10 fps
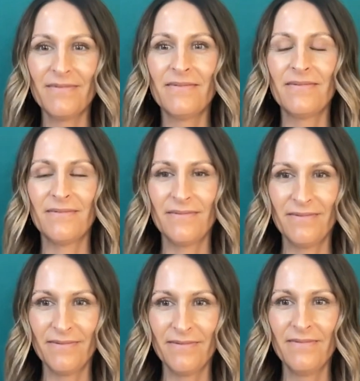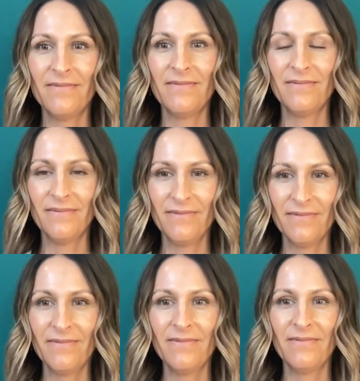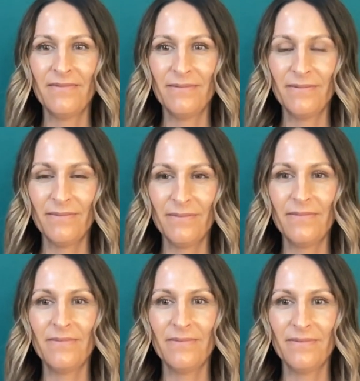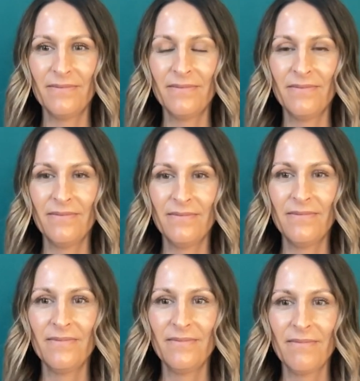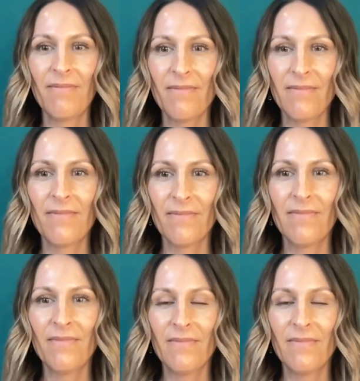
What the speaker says: [no speech]